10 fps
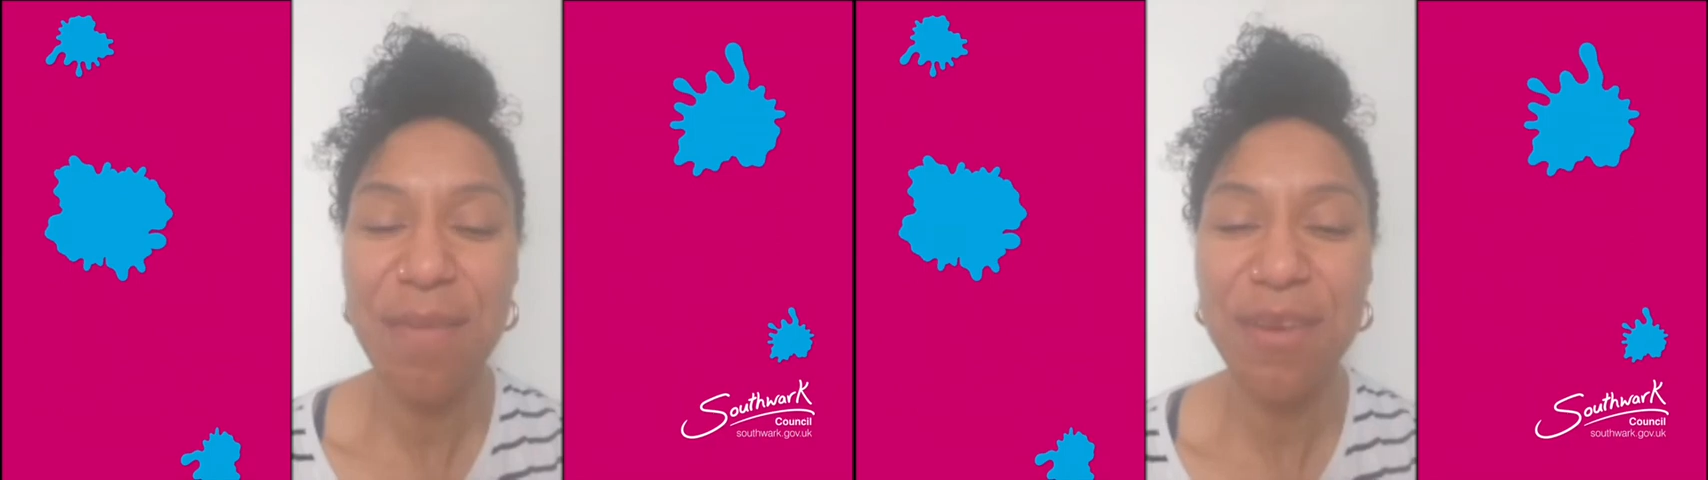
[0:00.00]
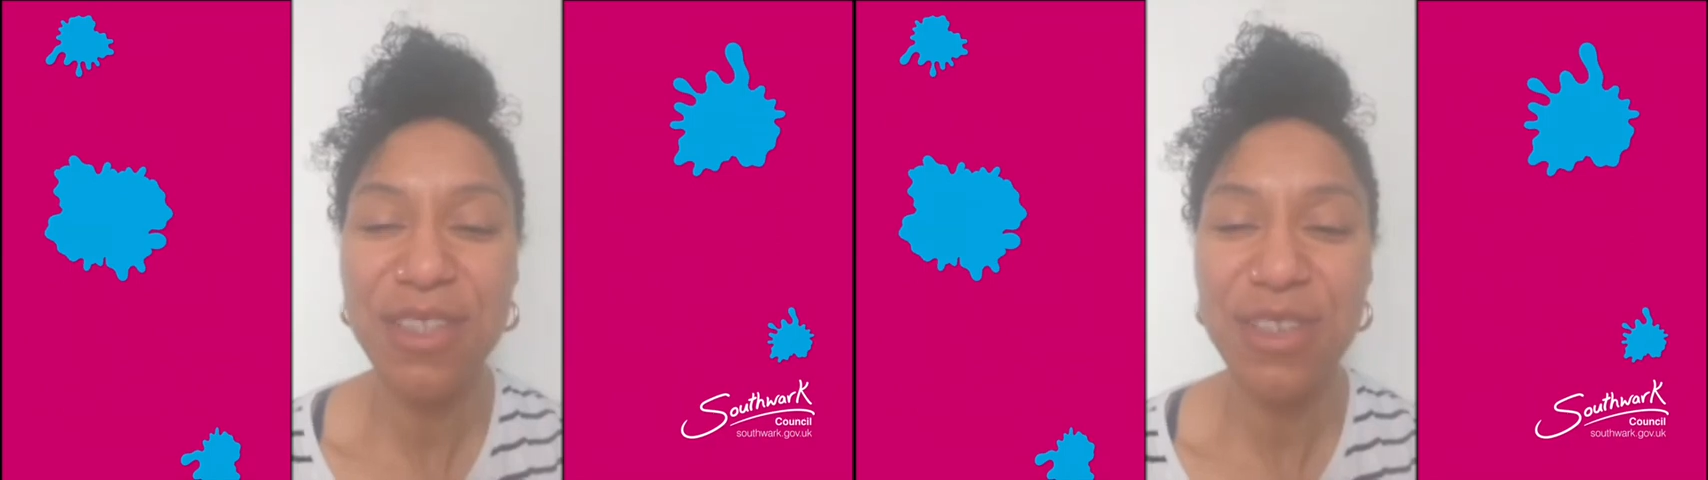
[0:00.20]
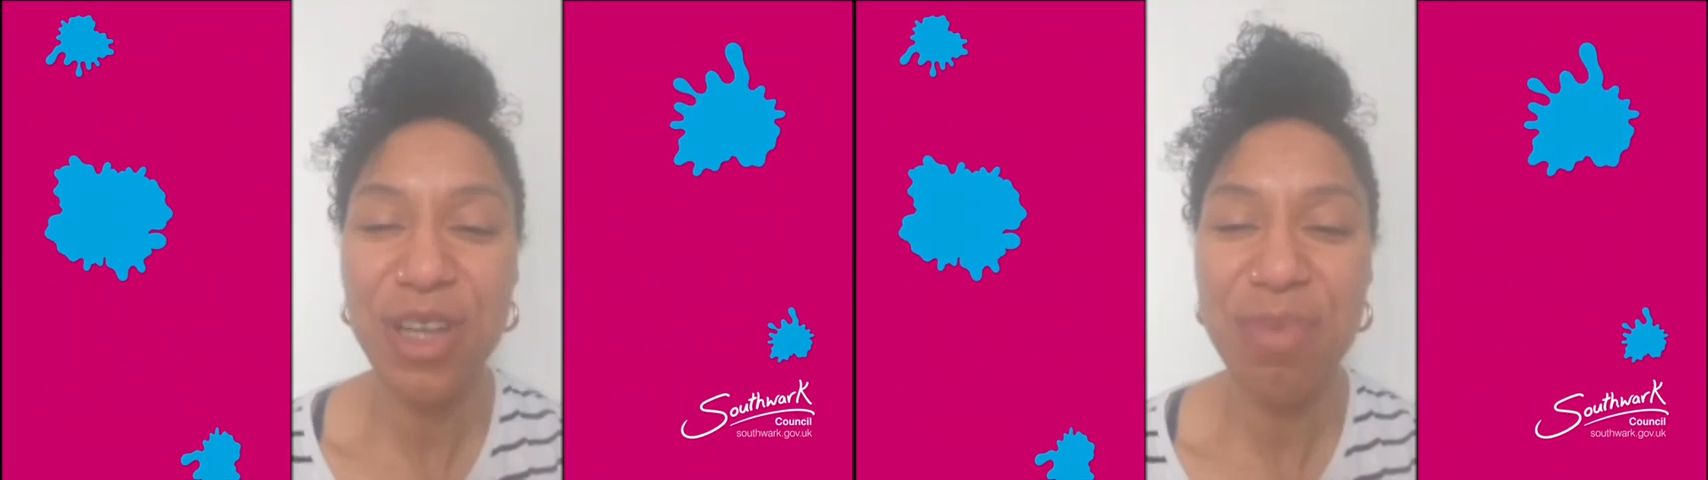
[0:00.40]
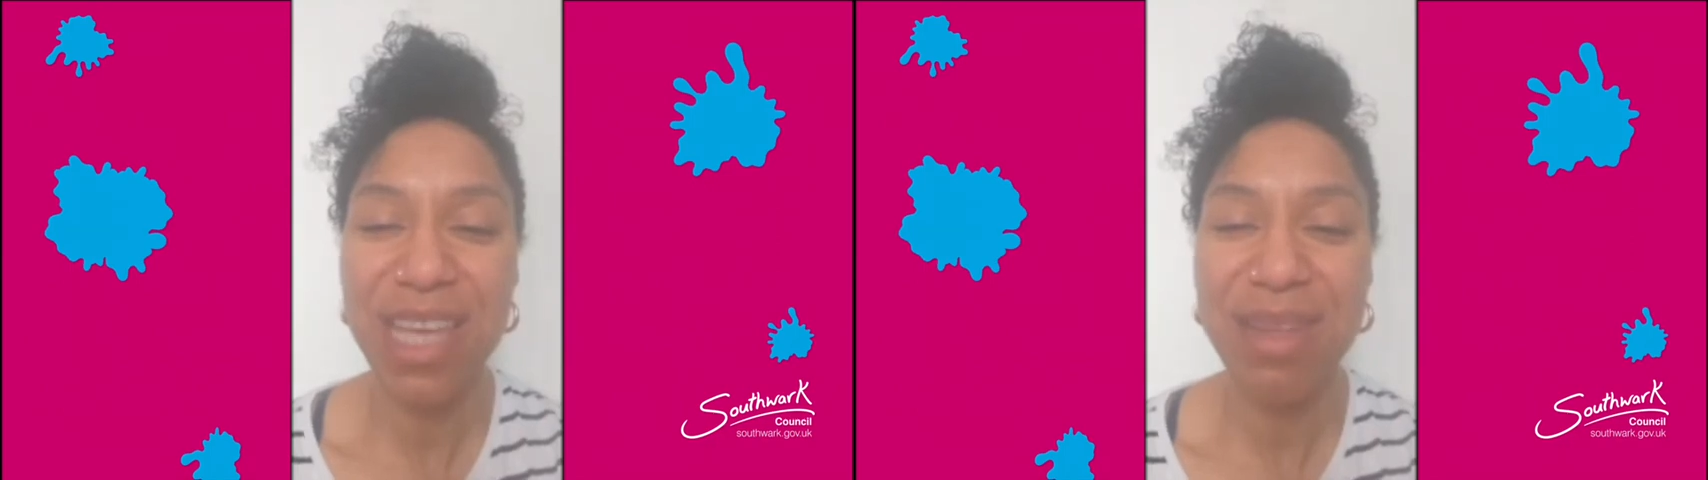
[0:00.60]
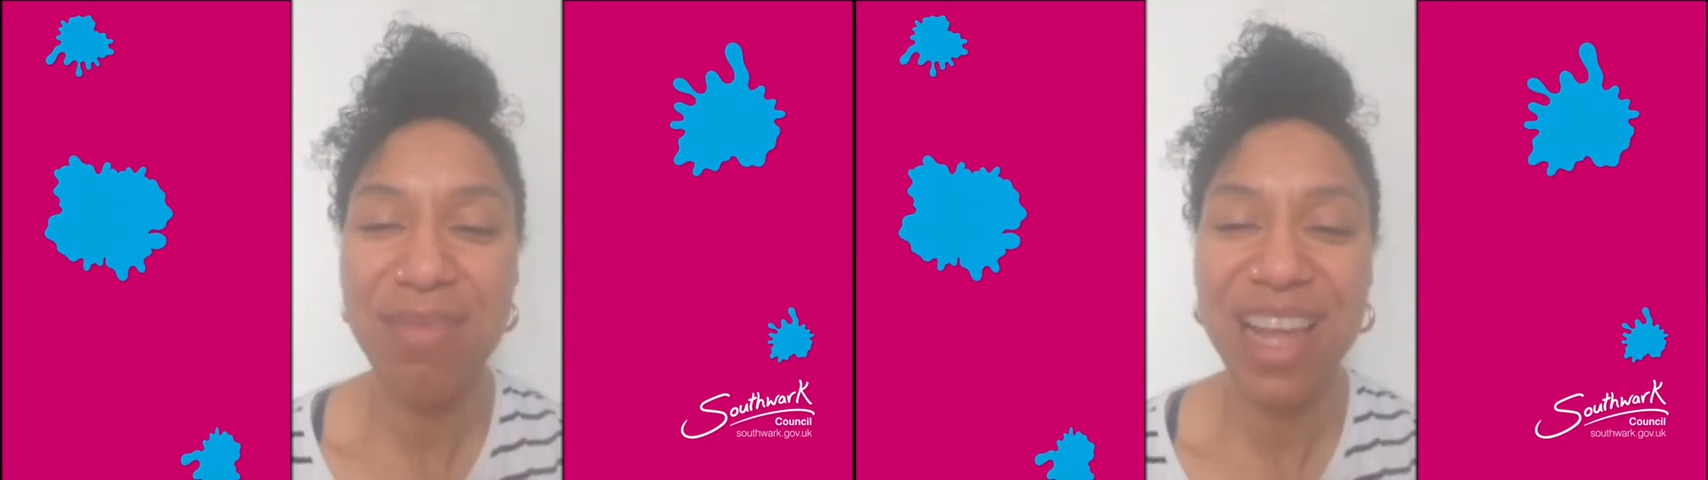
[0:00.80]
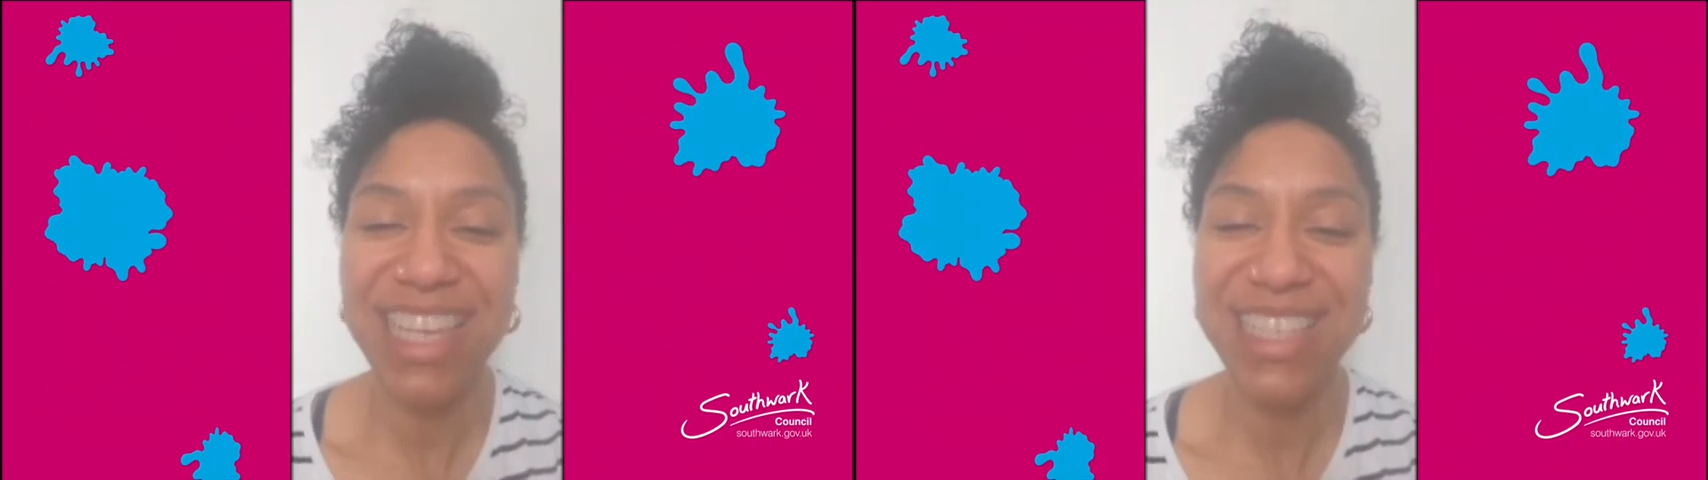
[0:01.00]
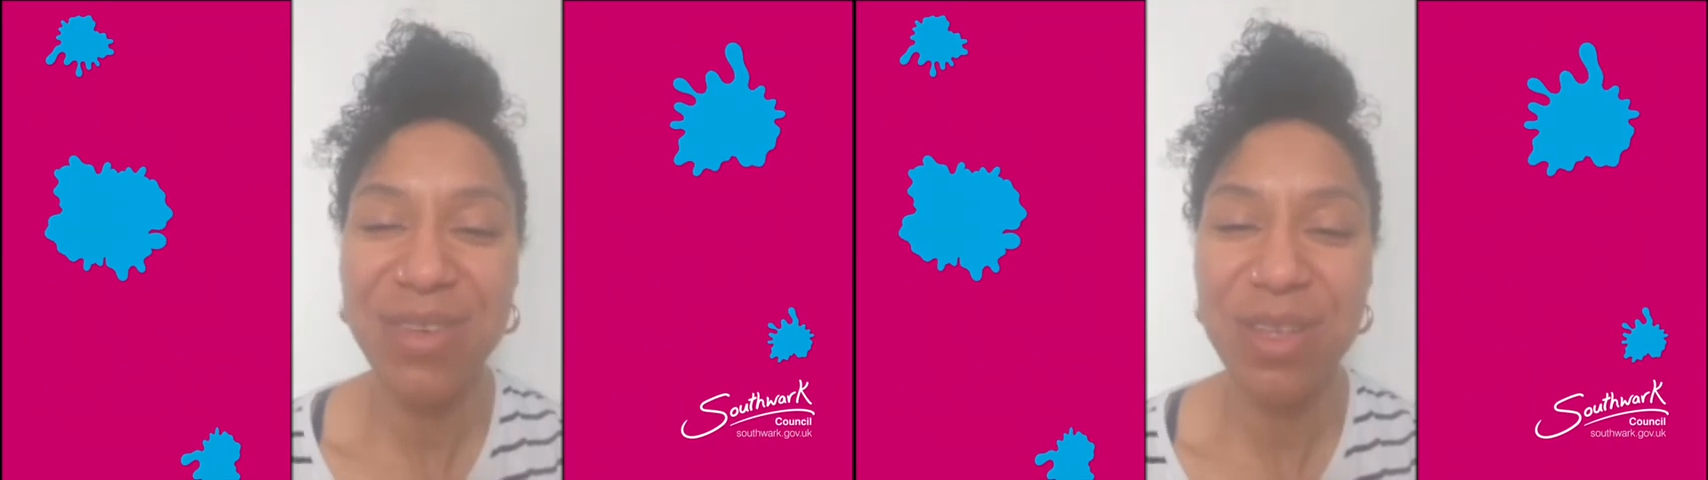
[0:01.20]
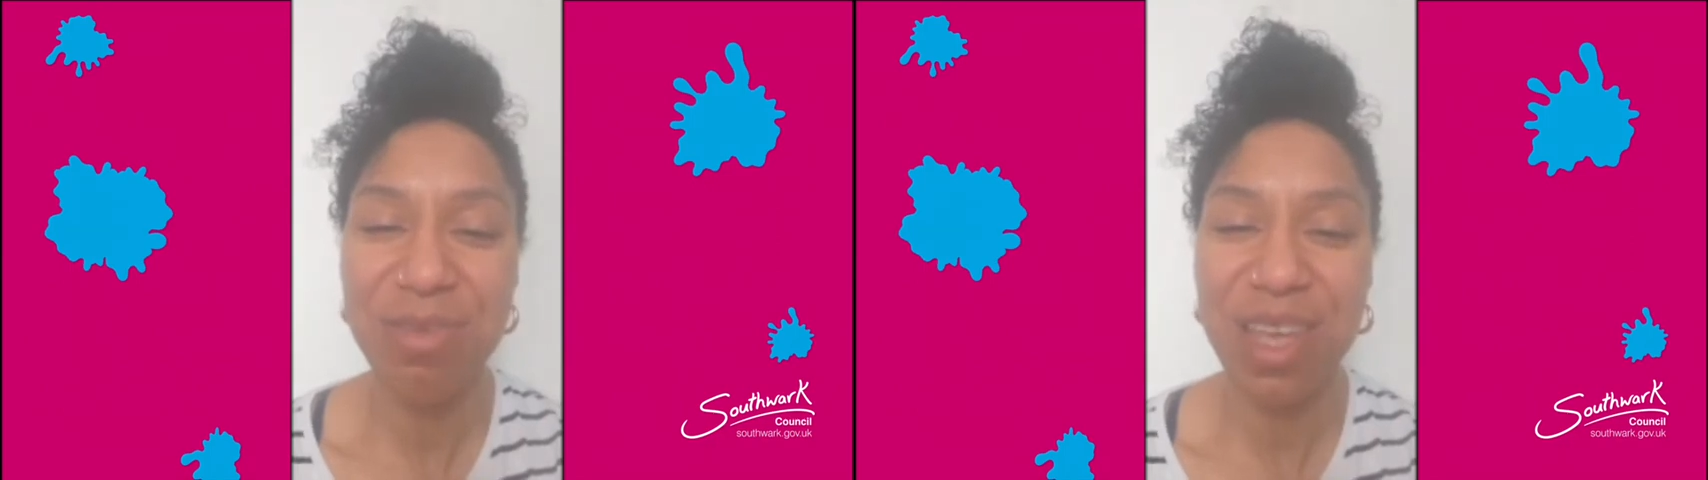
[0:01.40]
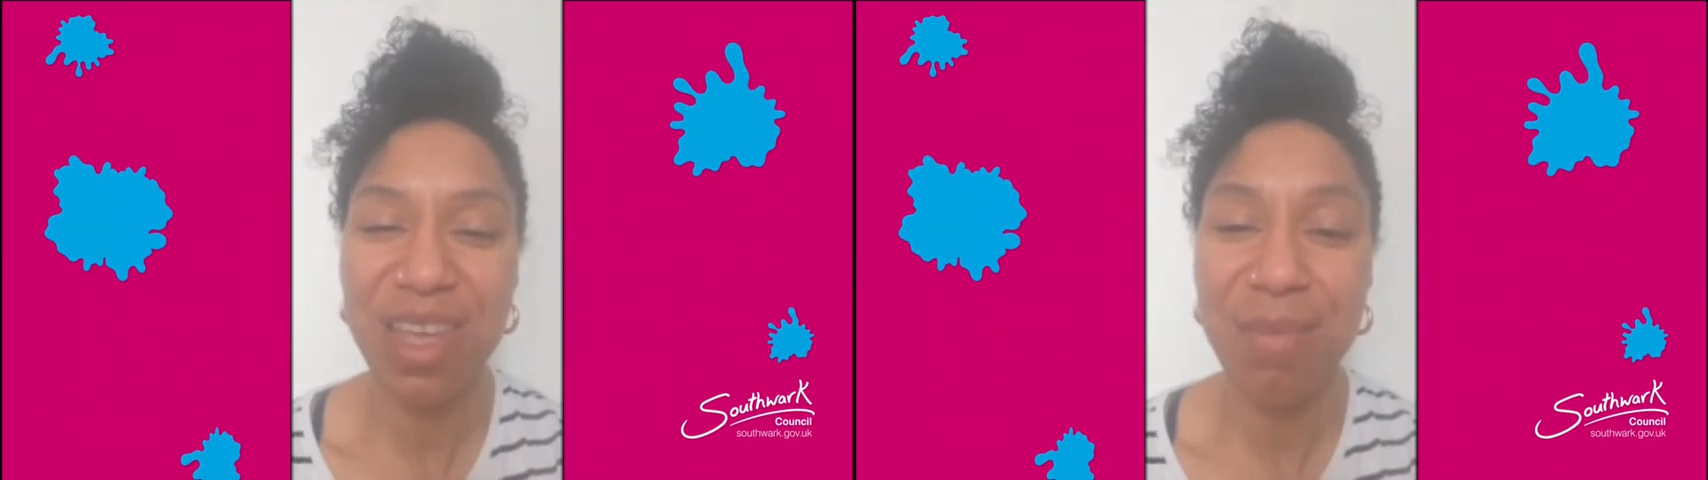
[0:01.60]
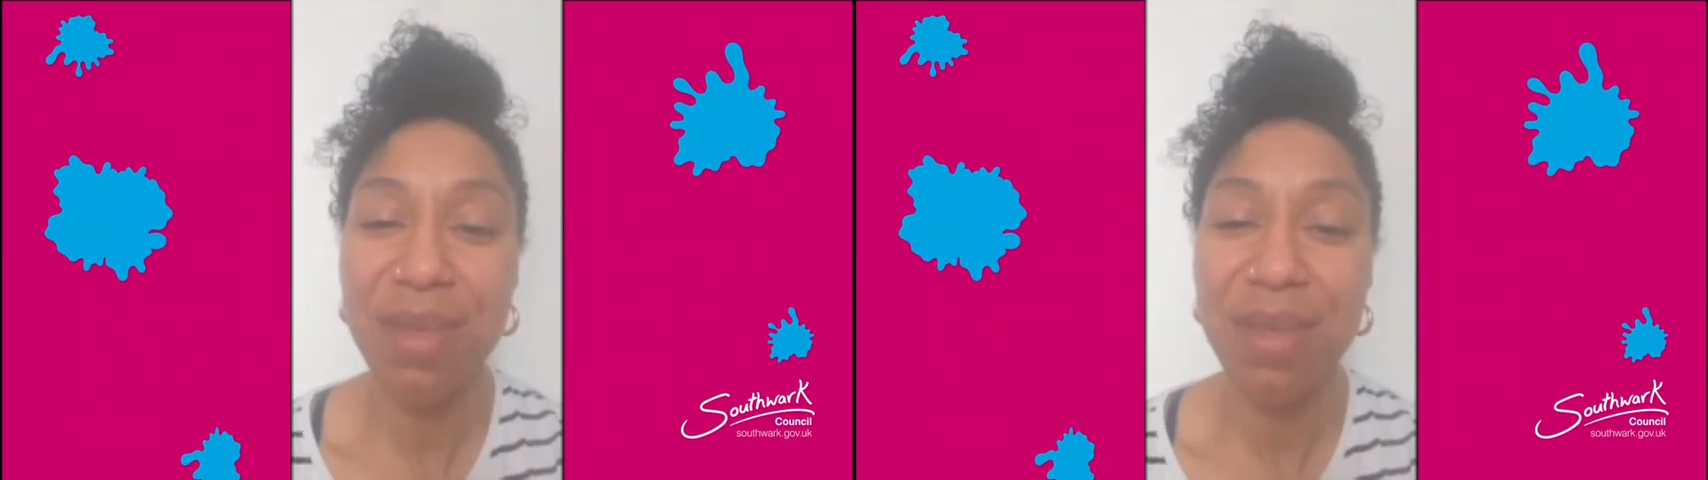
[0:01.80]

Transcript: you enjoyed making Play-Doh with me